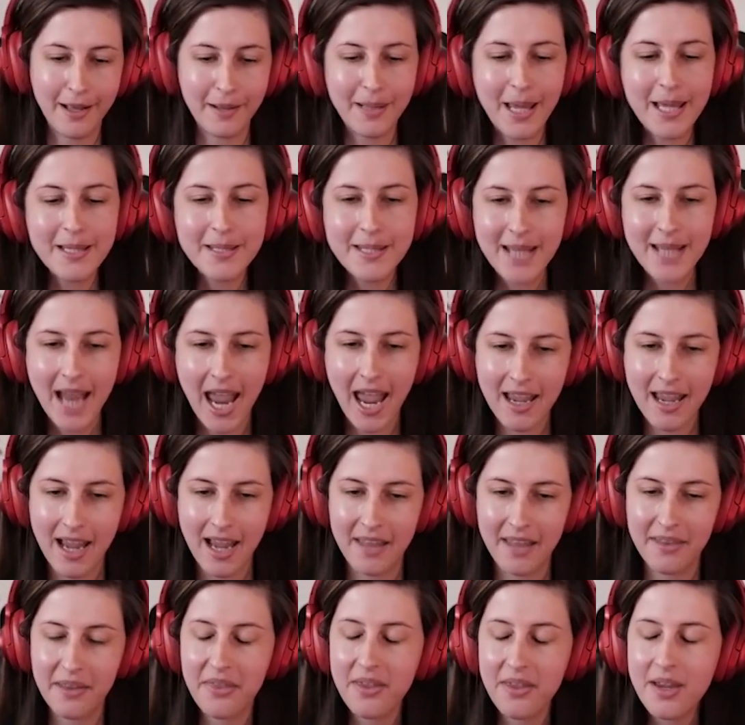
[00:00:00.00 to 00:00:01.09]
let's say.
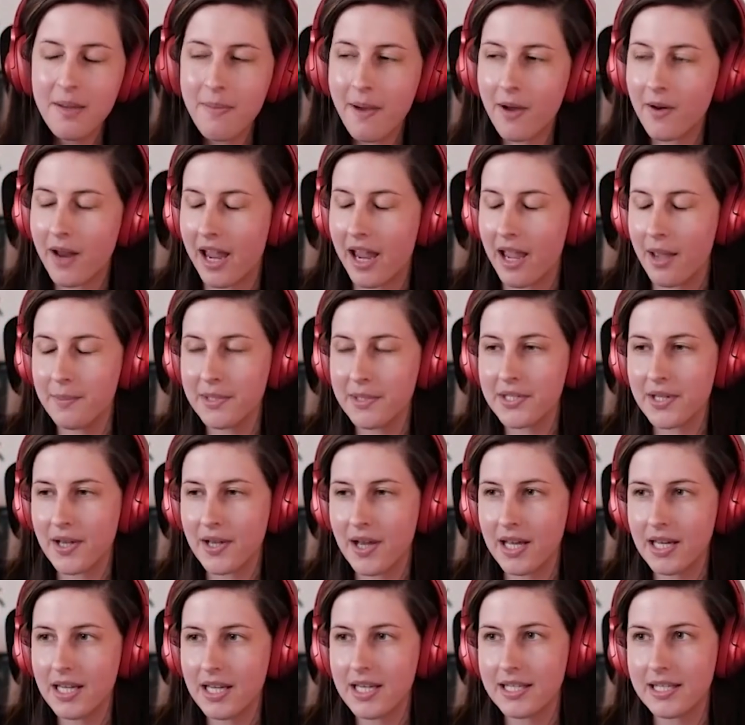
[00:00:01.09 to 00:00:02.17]
And the thing about
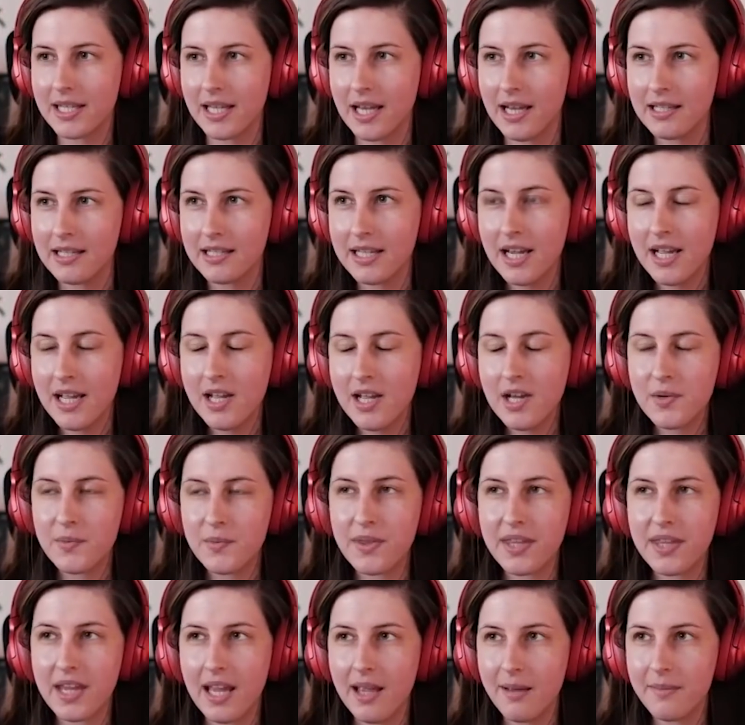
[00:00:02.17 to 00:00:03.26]
Amazon is that
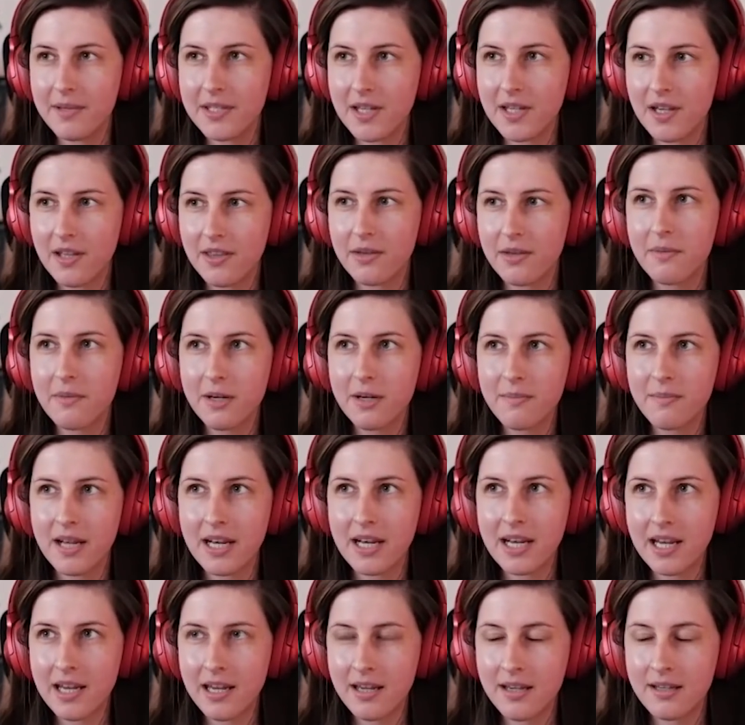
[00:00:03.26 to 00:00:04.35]
with Amazon, the more
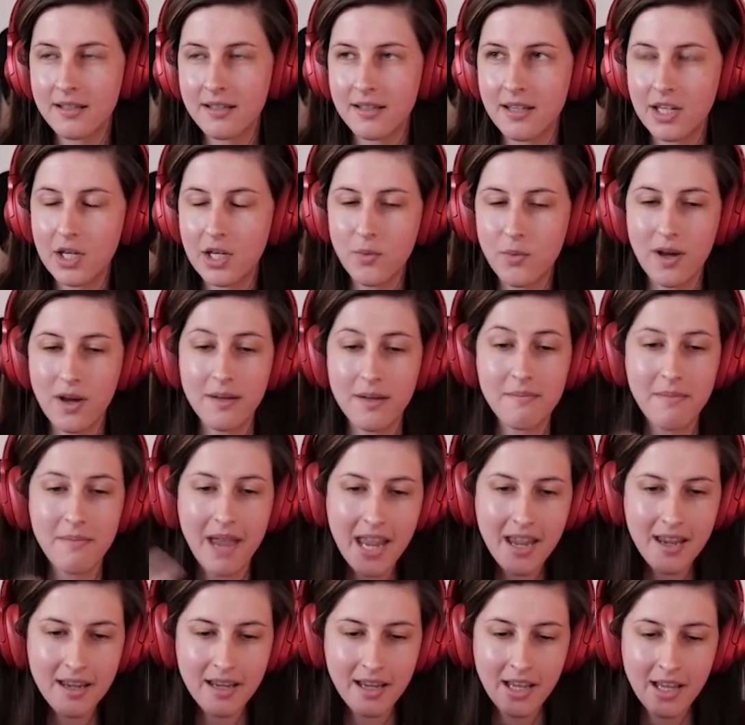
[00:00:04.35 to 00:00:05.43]
money you want to
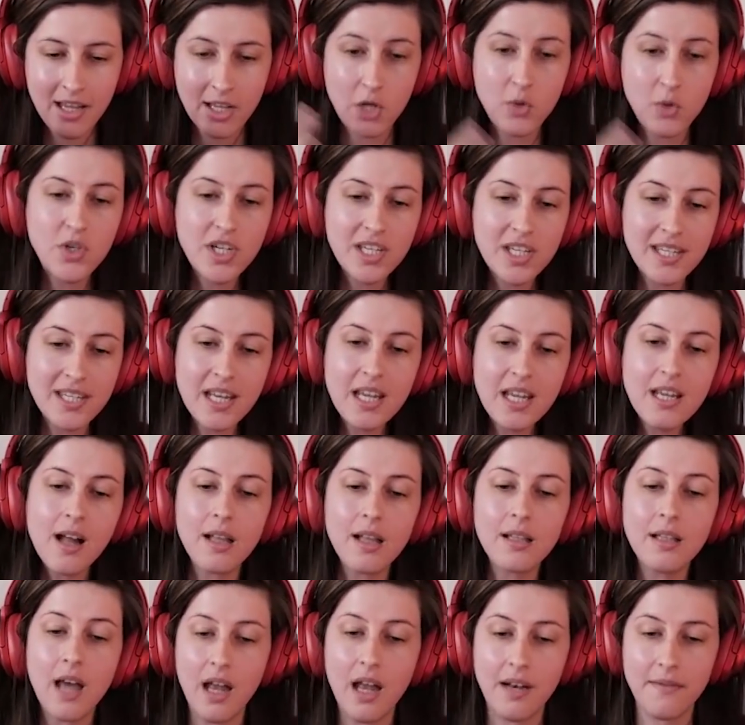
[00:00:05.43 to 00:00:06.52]
make, you just need a
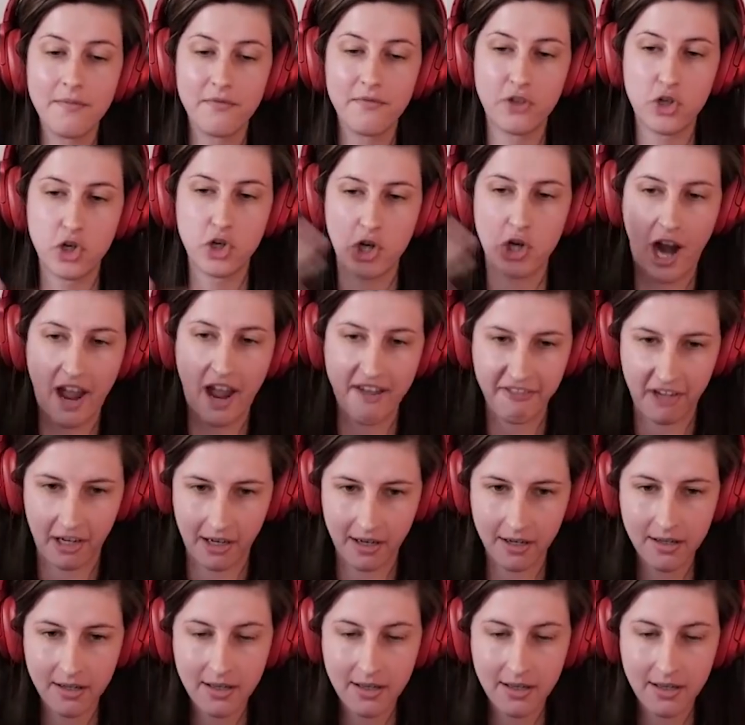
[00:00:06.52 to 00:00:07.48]
lot of traffic.